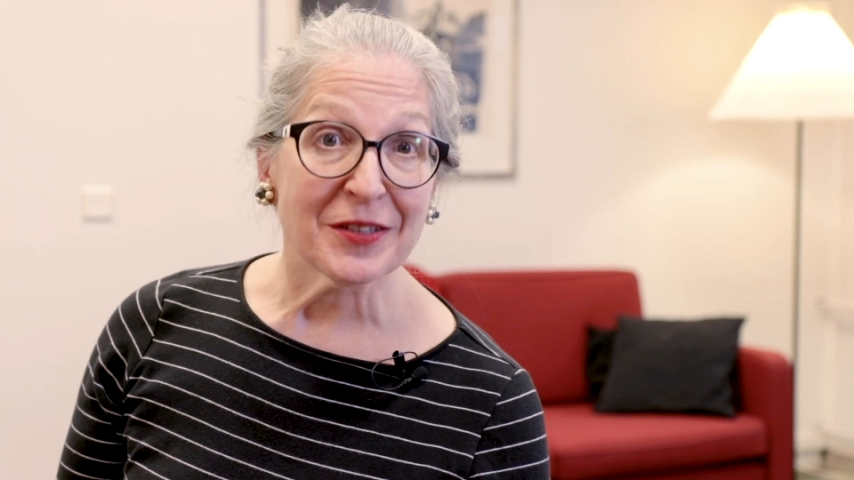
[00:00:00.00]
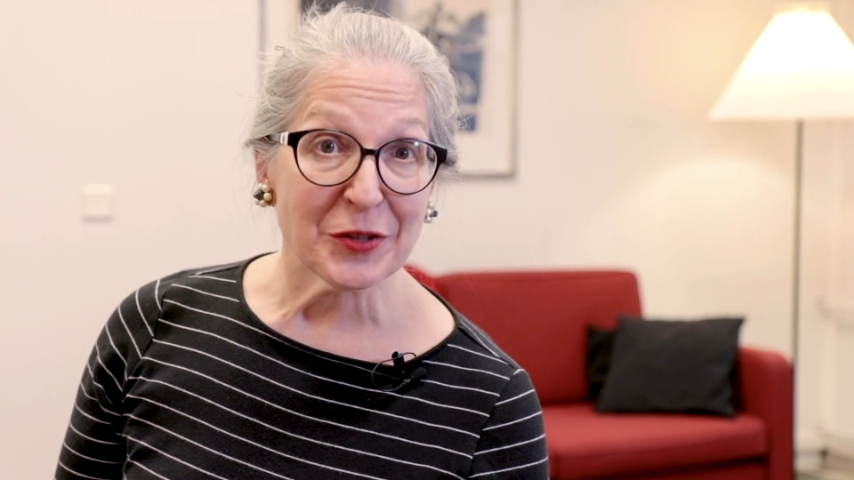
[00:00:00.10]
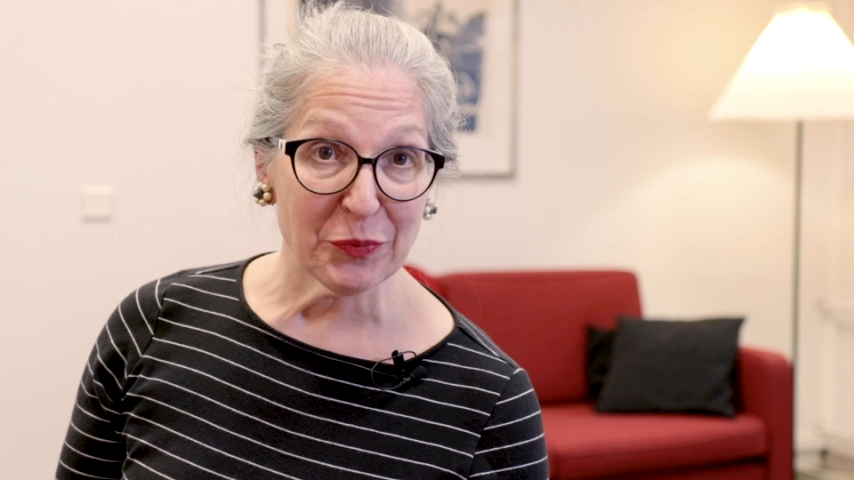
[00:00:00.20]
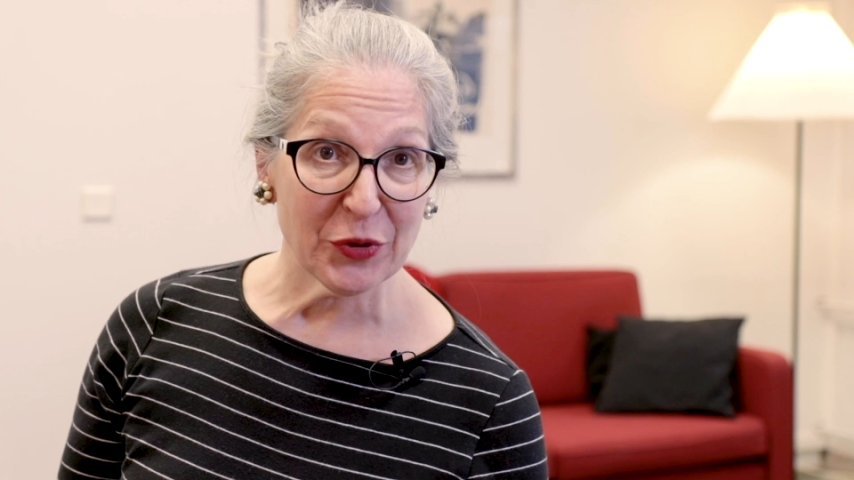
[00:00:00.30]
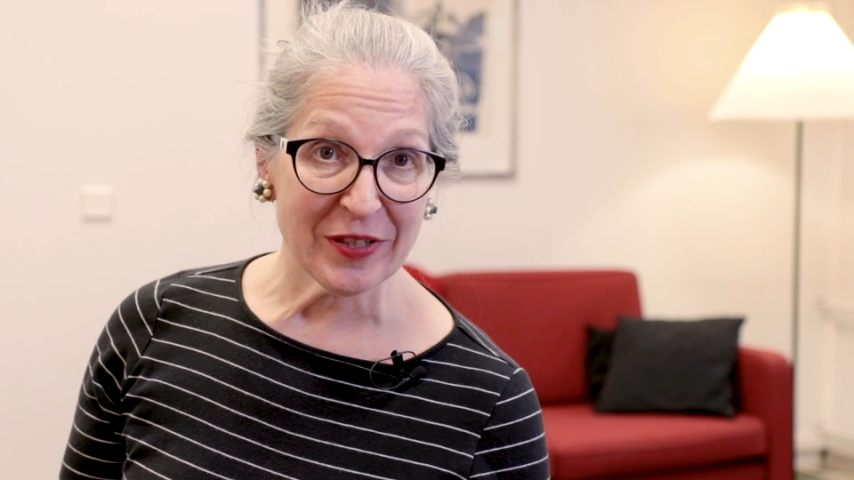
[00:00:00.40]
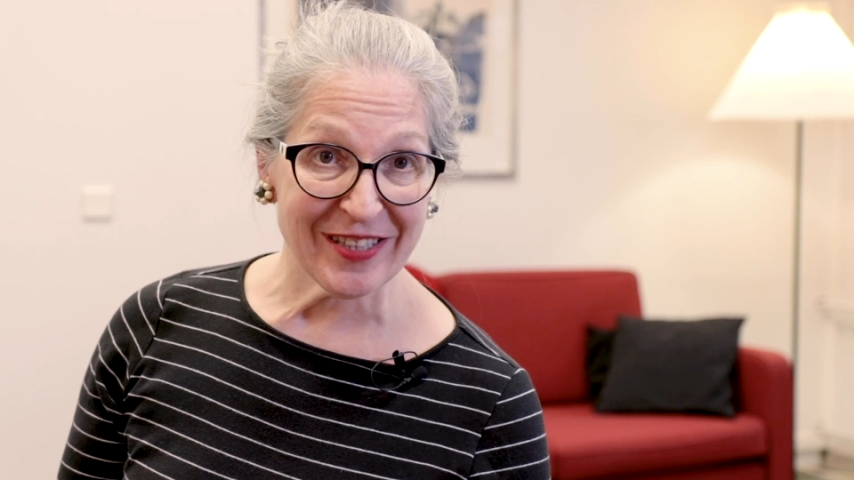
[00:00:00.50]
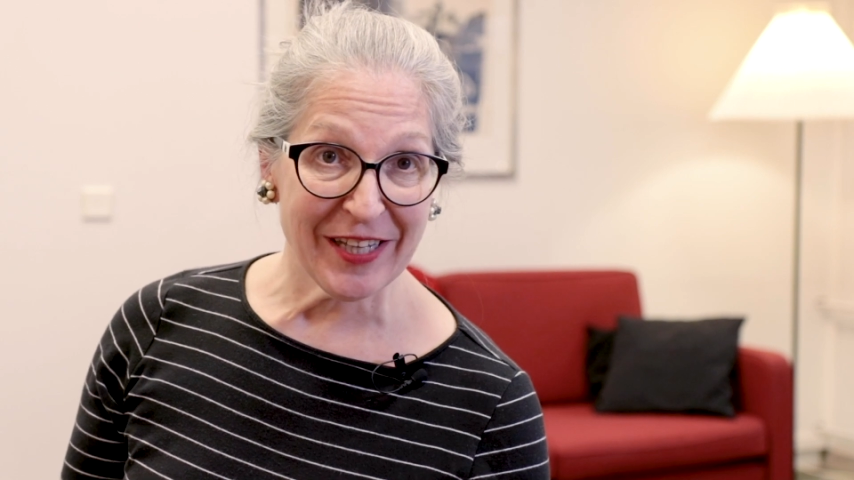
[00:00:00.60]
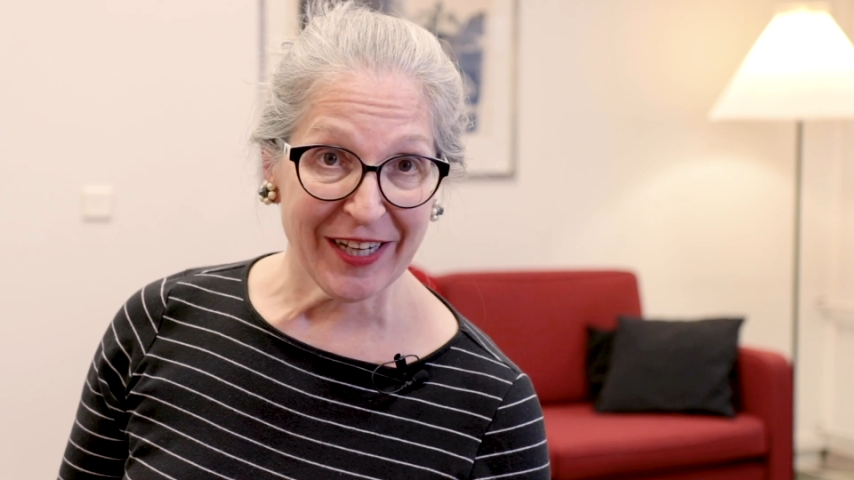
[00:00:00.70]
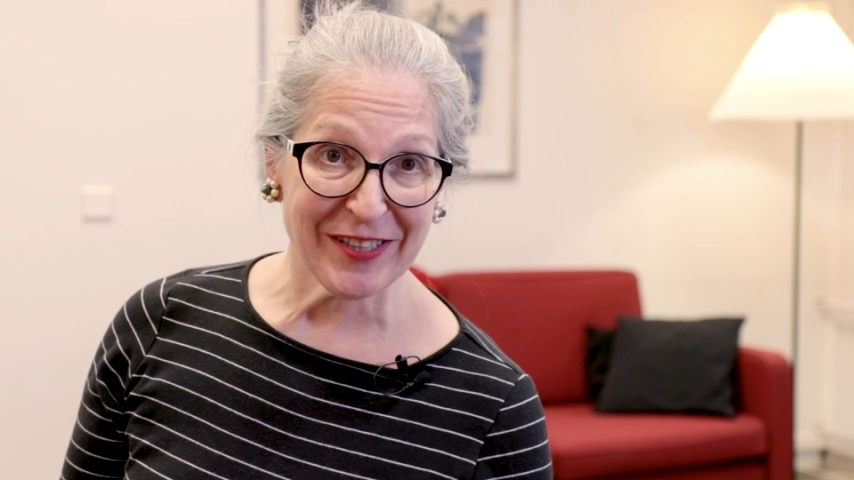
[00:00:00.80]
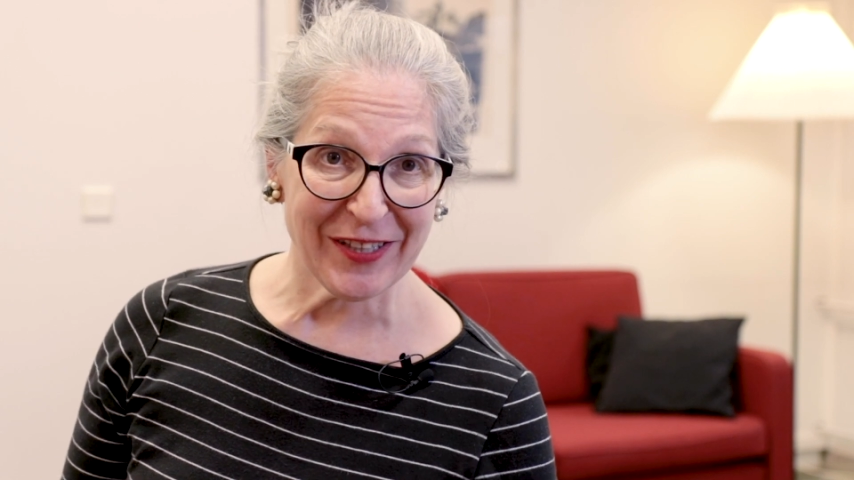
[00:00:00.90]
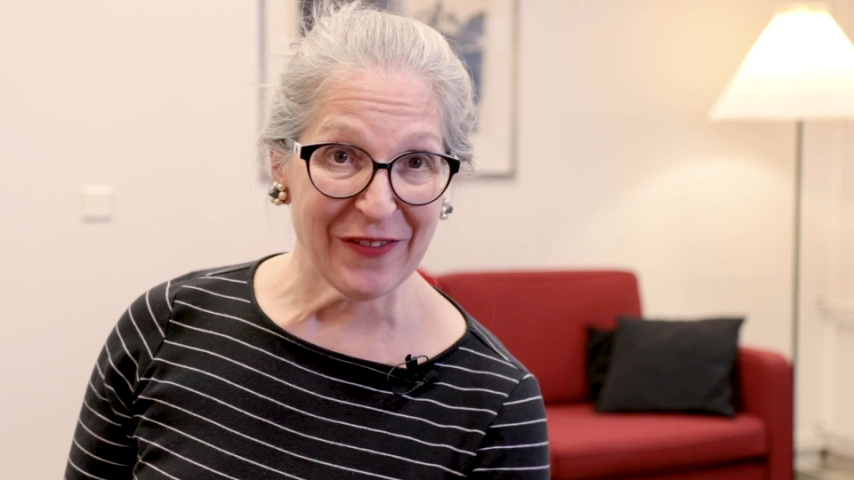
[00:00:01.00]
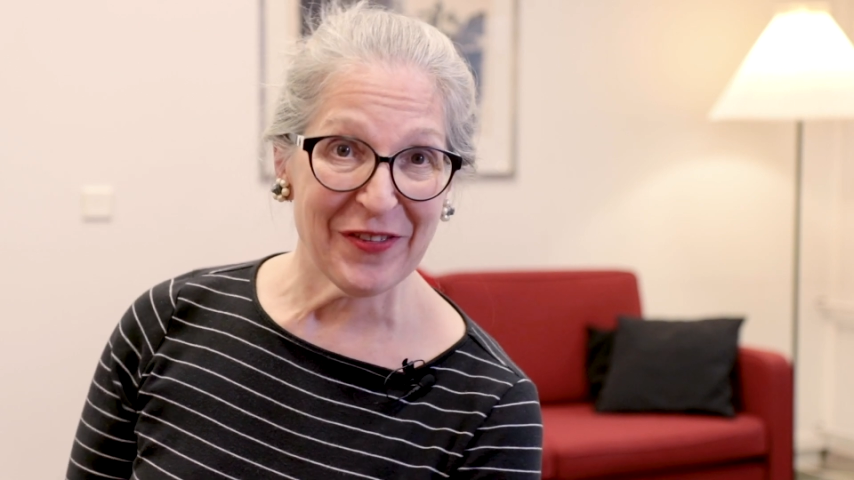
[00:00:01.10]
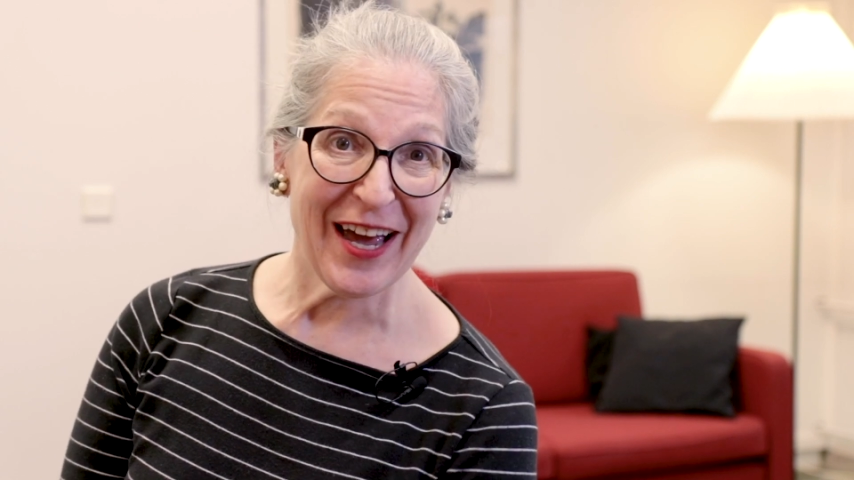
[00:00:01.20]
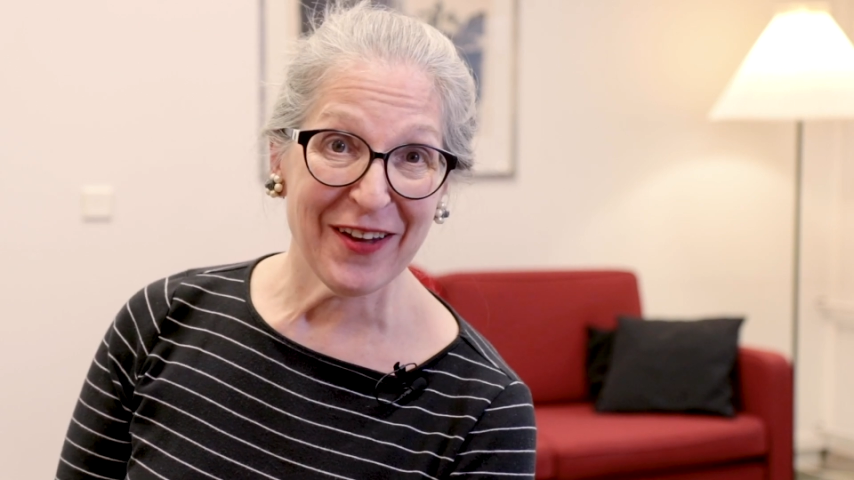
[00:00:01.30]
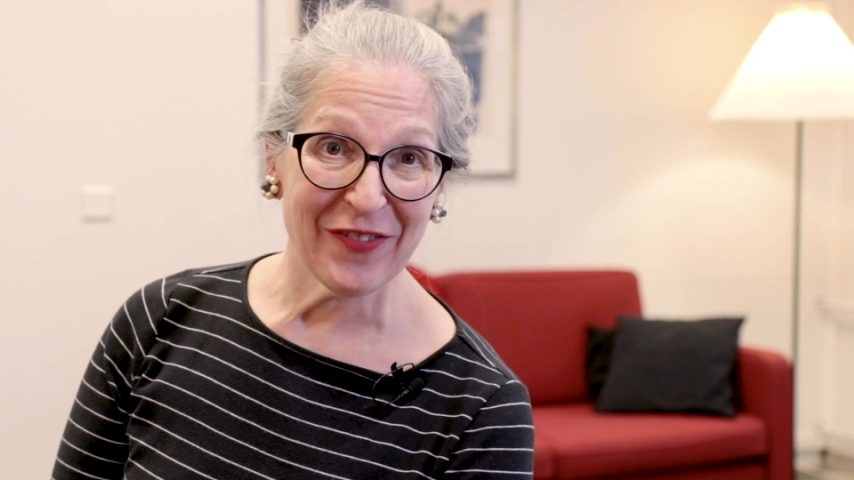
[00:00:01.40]
to book 6 of
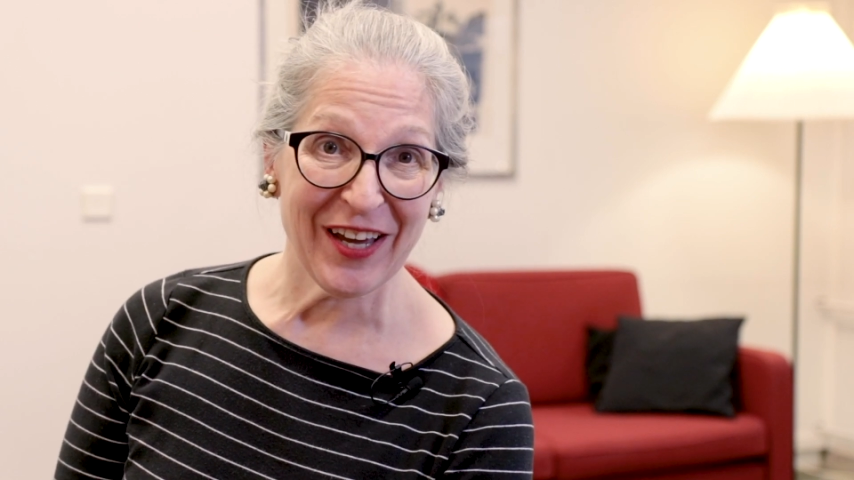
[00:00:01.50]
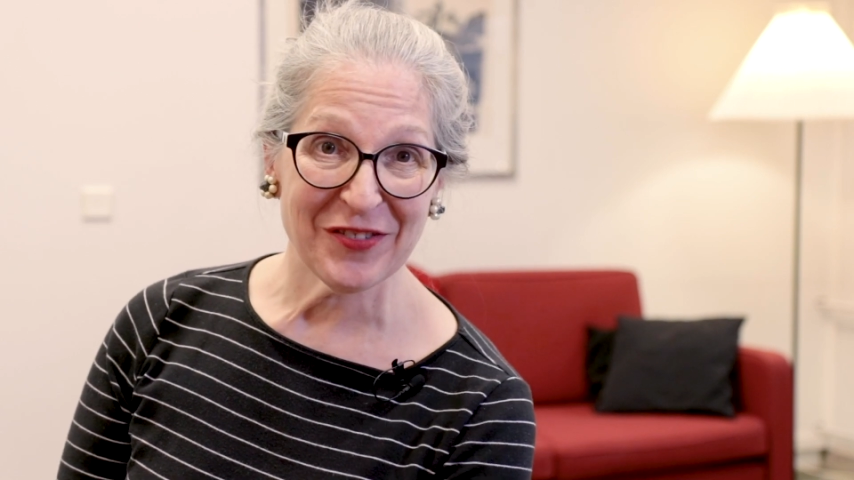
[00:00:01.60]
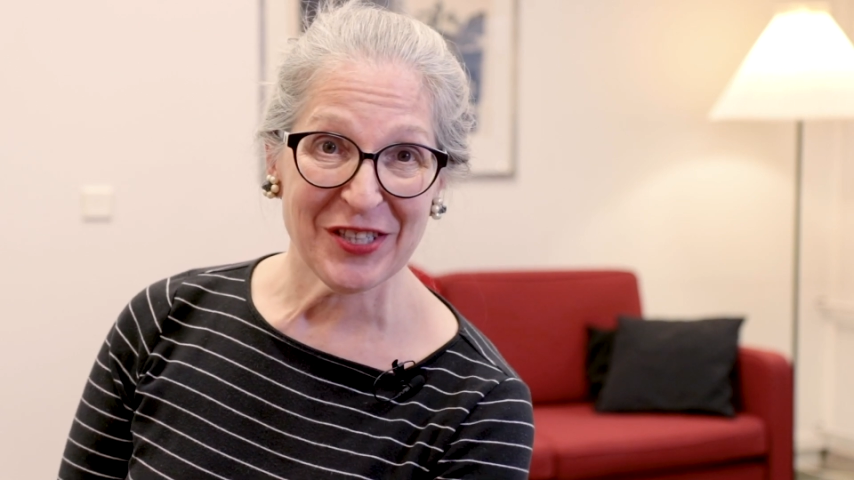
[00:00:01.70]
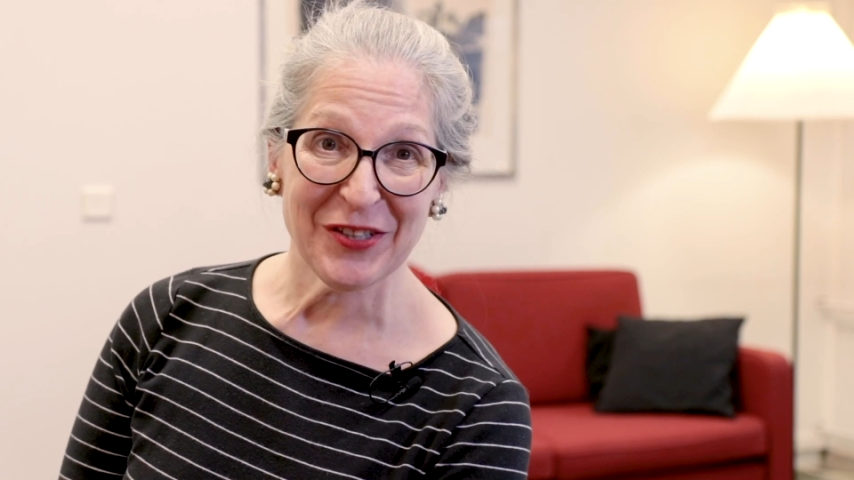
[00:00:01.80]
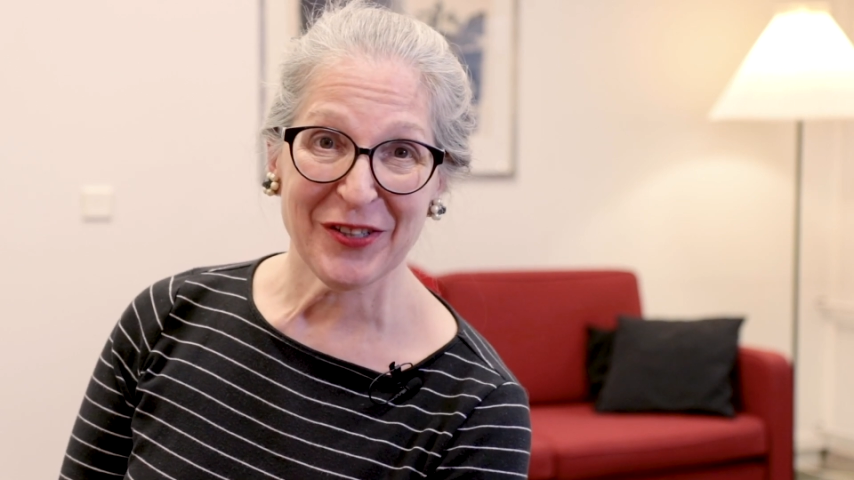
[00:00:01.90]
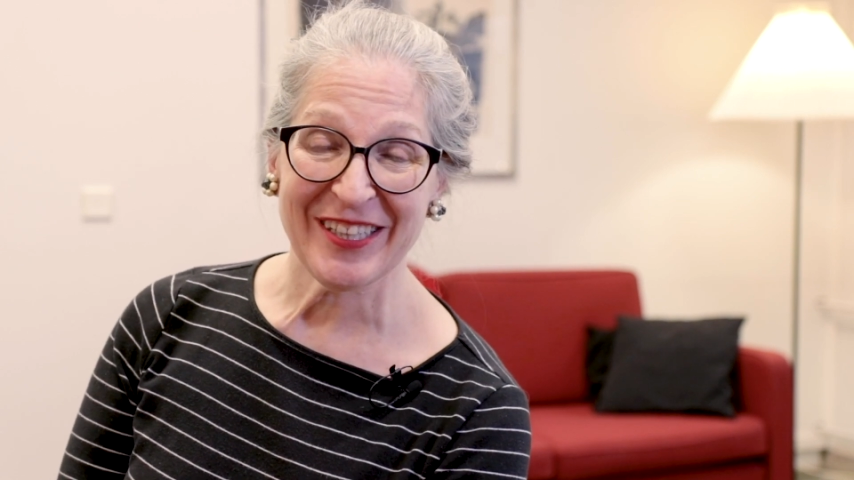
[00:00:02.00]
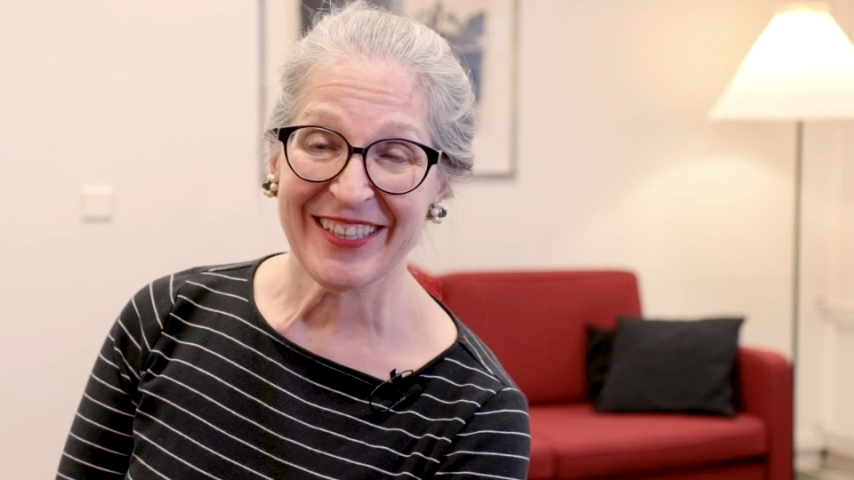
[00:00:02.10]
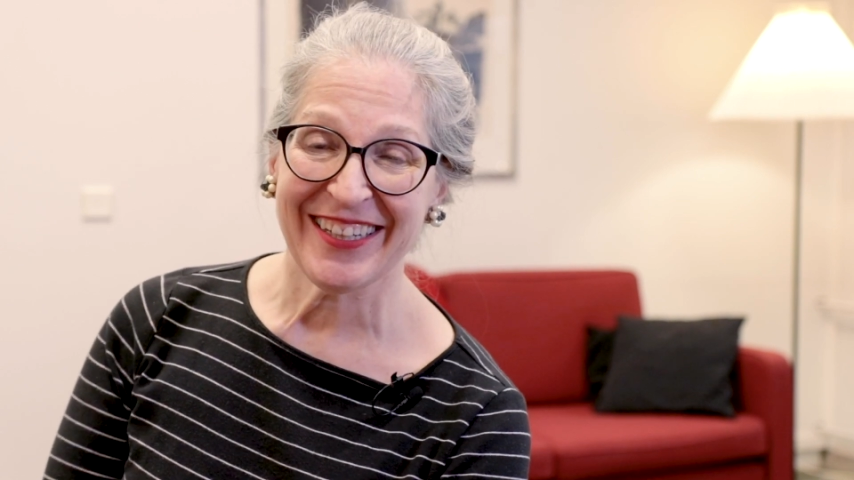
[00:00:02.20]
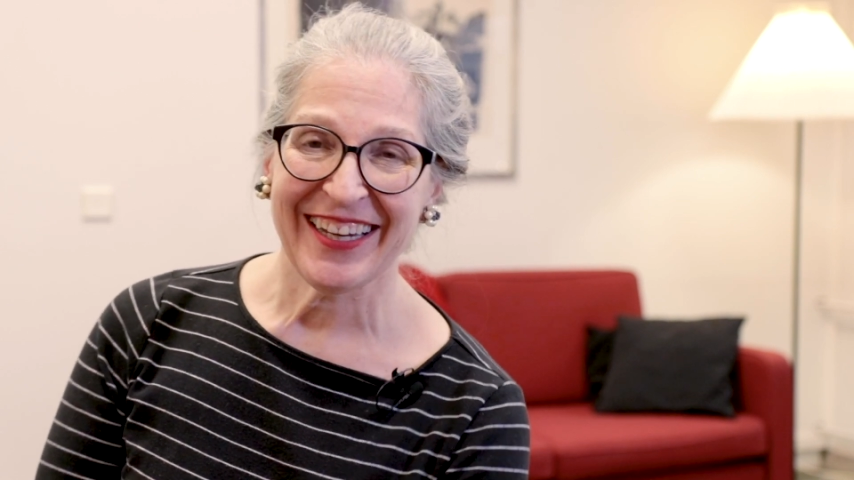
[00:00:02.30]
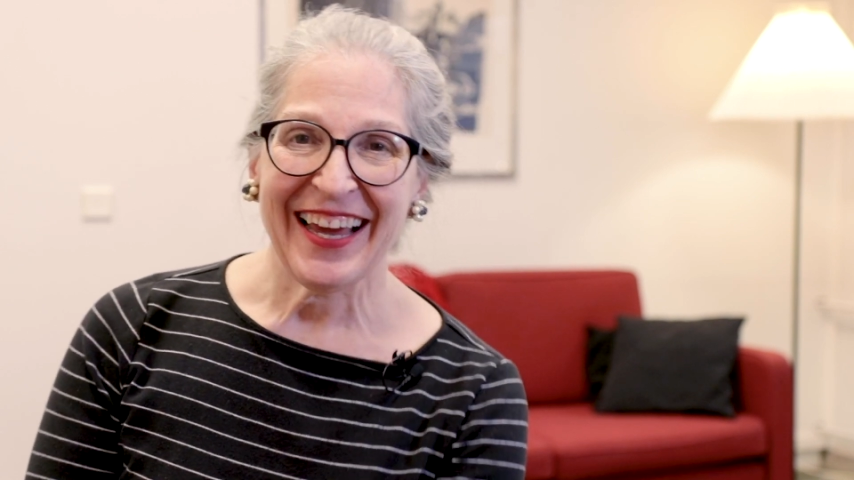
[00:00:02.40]
the High Five series.